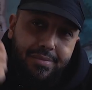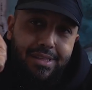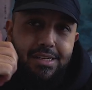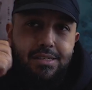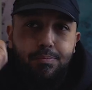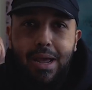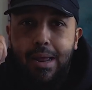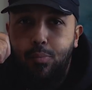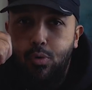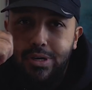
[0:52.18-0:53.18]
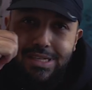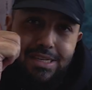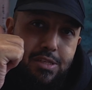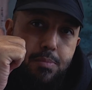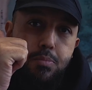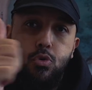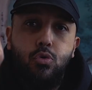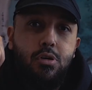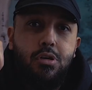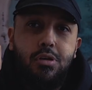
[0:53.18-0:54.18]
This bad boy sets the
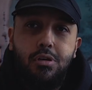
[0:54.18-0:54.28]
mood,